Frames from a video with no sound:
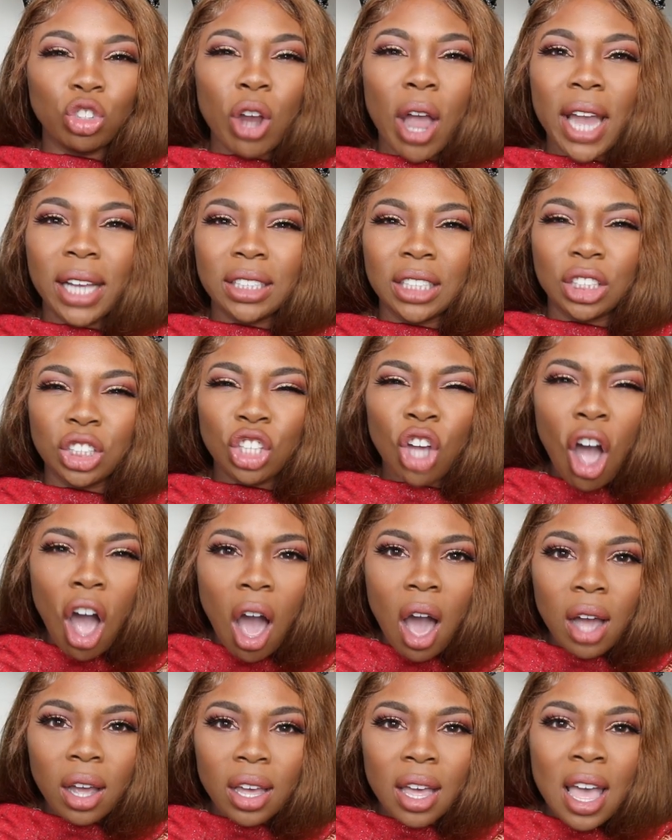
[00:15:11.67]
trying to
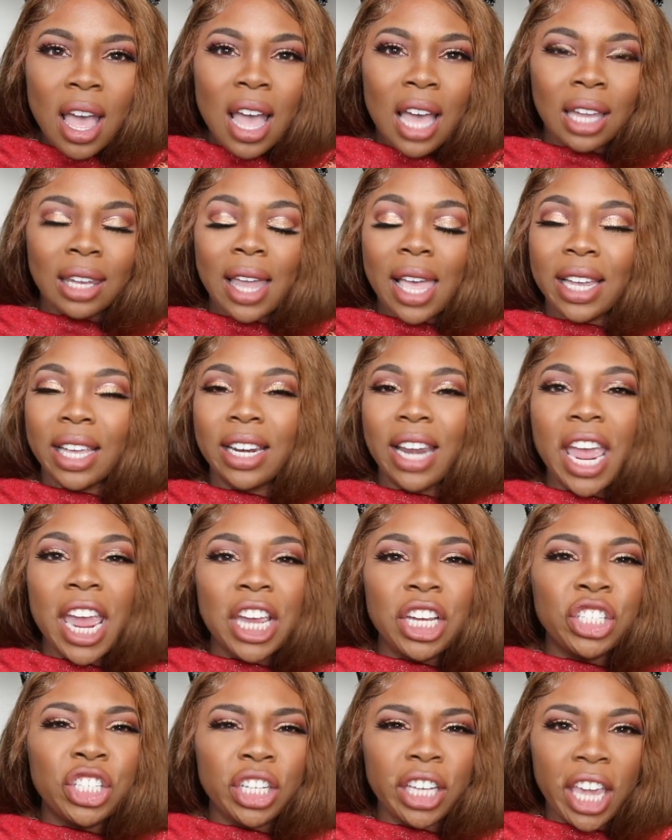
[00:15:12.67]
talk like an
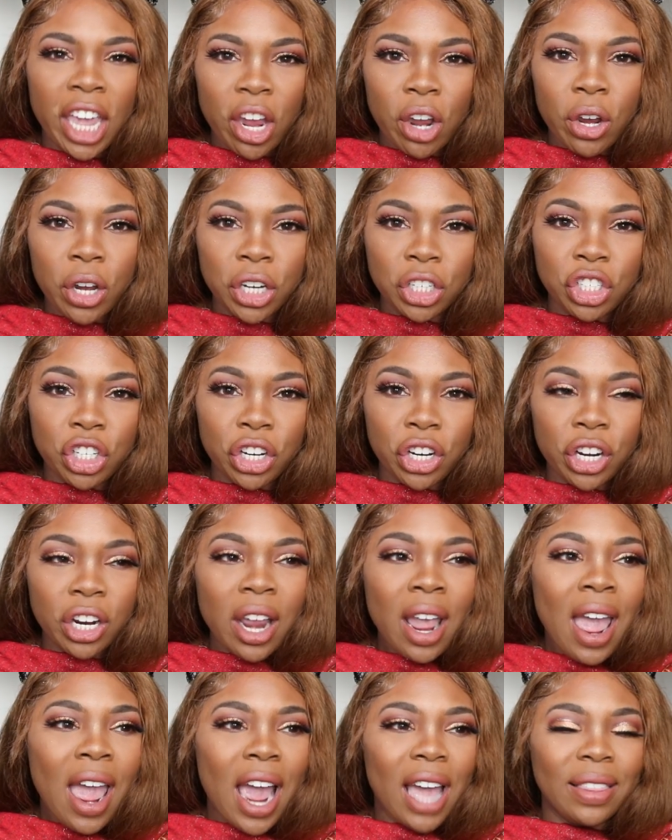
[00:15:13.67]
Asian
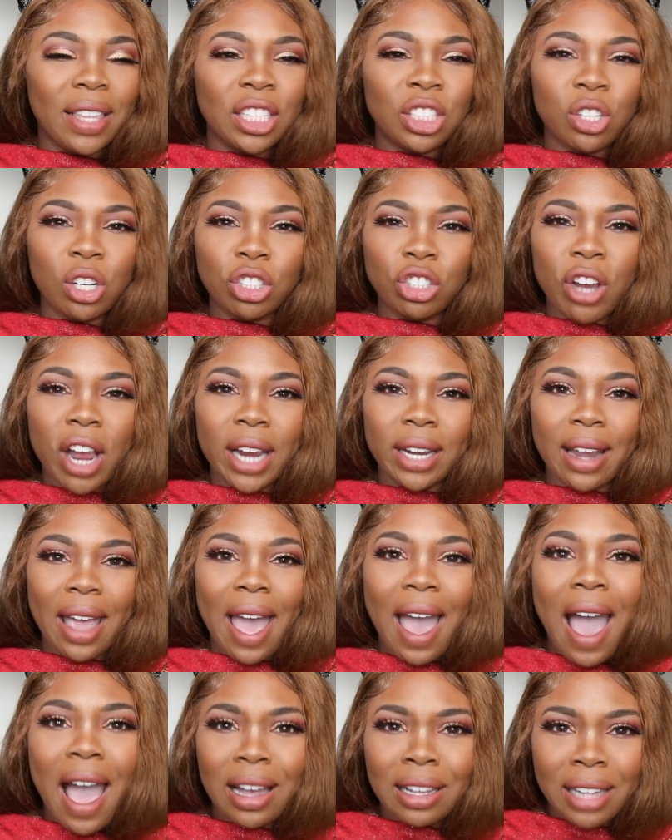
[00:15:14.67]
caricature, and they start trying
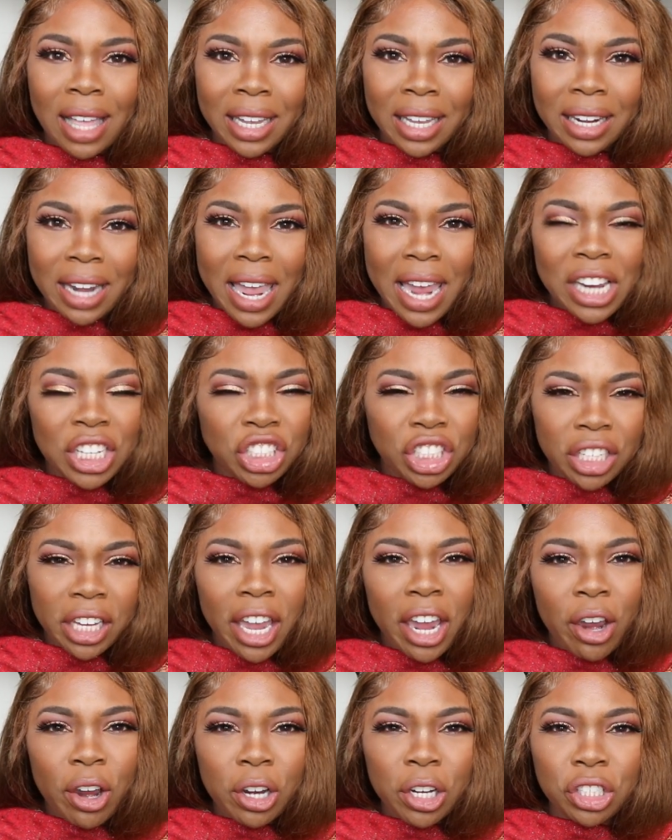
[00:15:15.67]
to act like an Asian
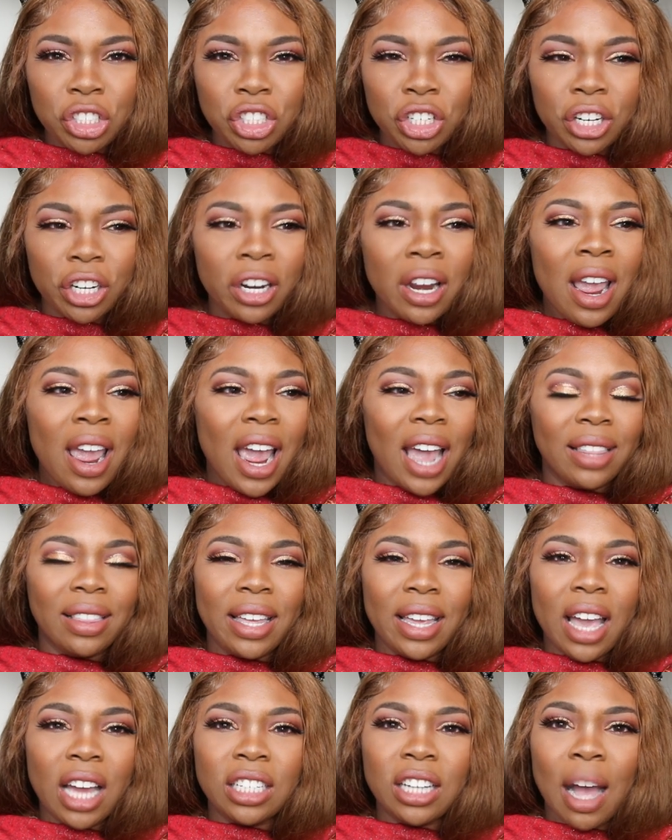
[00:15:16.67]
caricature,
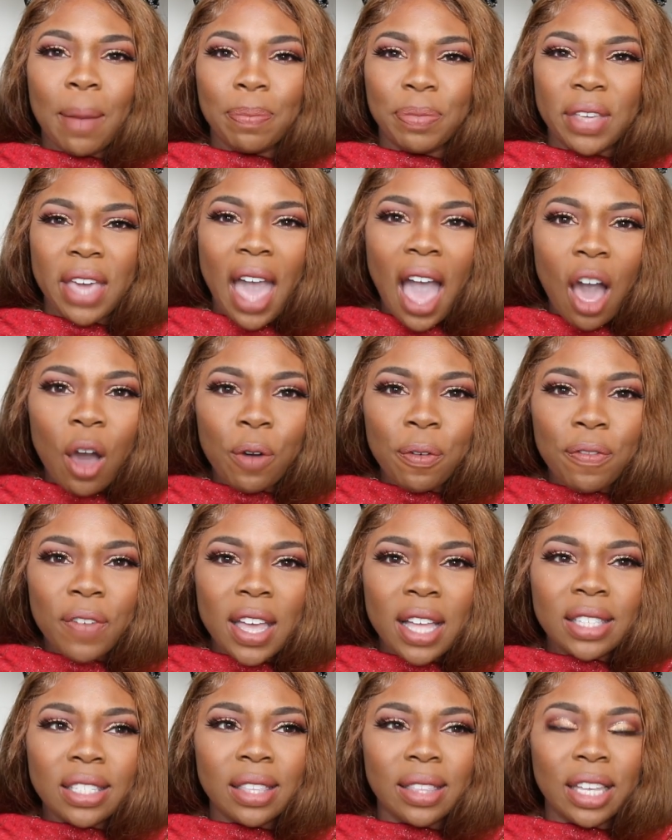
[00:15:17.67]
and they adopt the
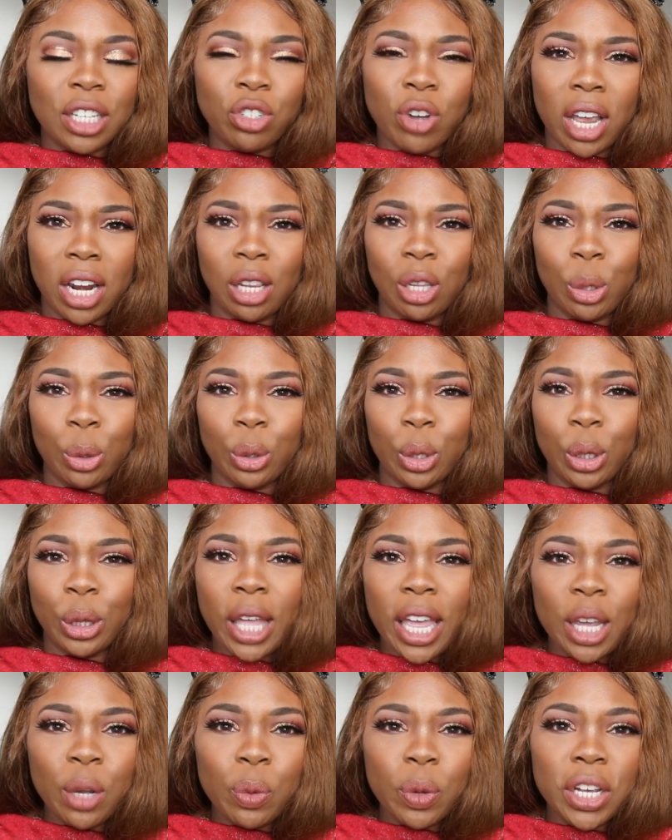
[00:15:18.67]
outfits, and they try to learn the
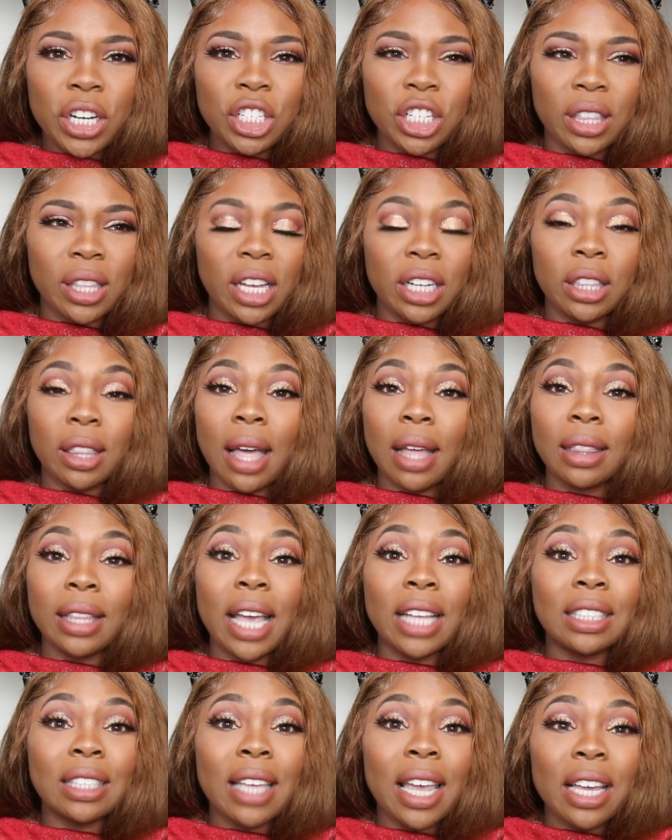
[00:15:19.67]
language, and
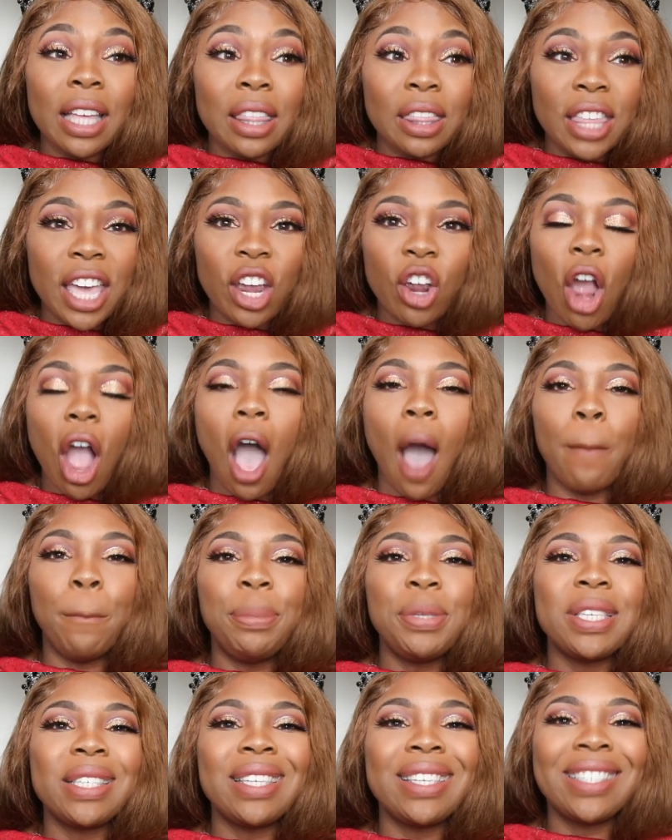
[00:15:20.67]
it's like they're
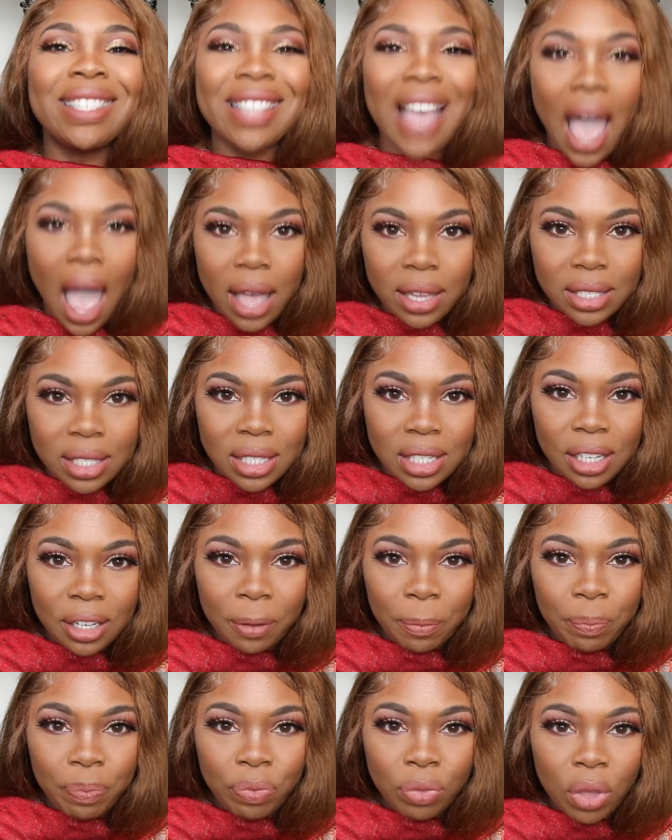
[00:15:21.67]

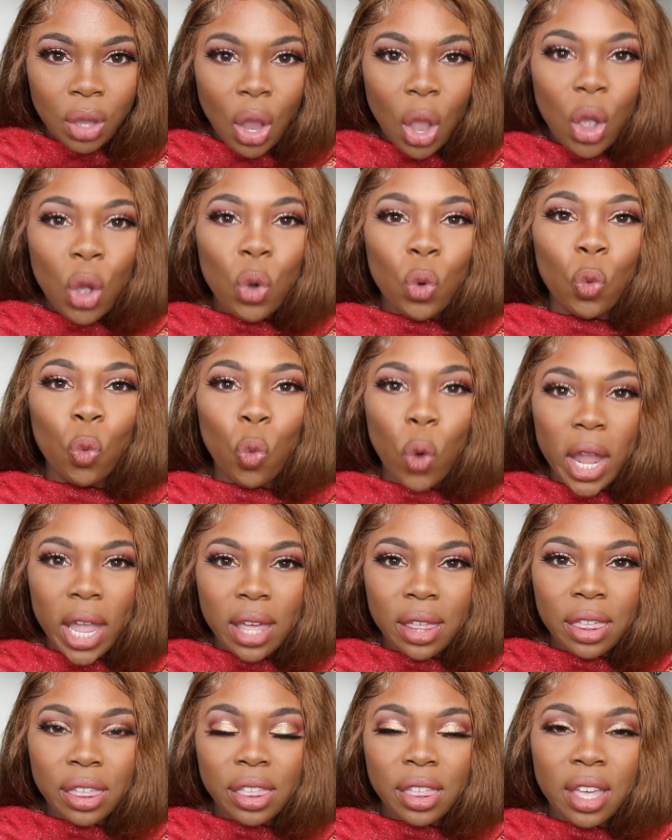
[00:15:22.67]
obsessed
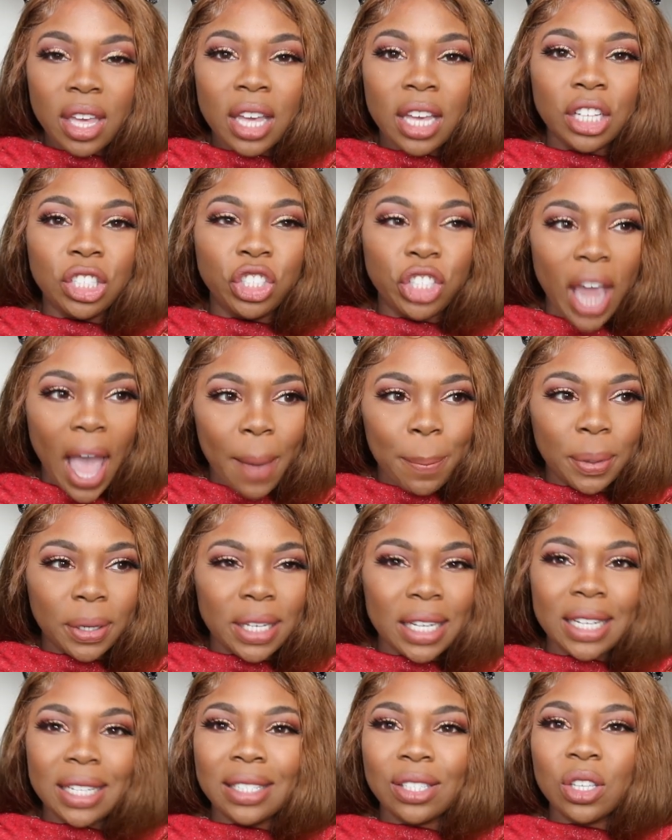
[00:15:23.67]
with
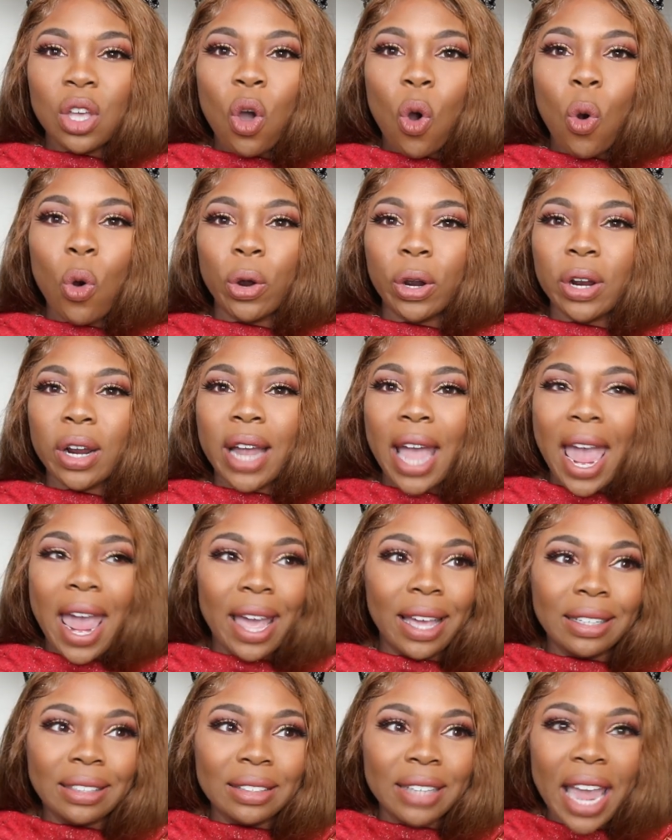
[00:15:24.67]
Japanese or
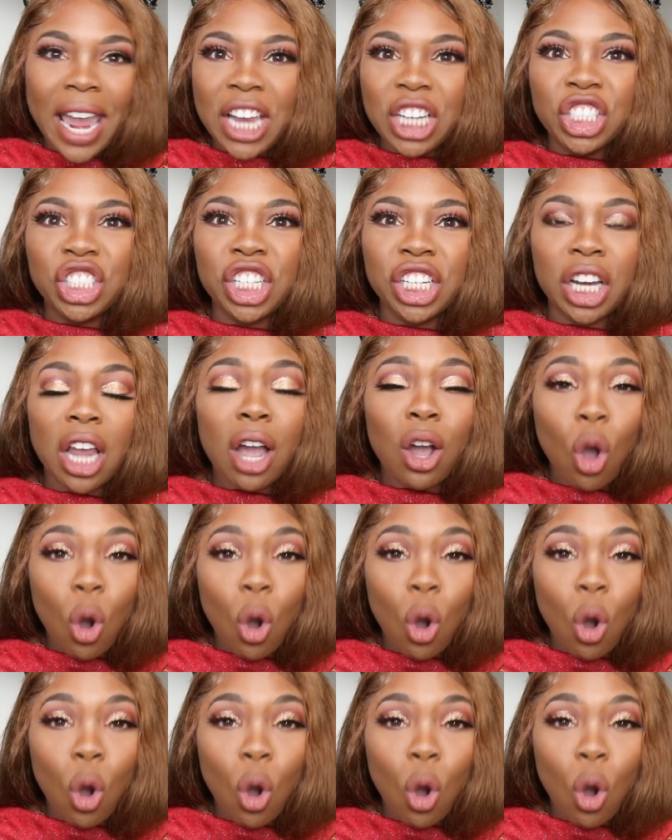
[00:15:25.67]
an Asian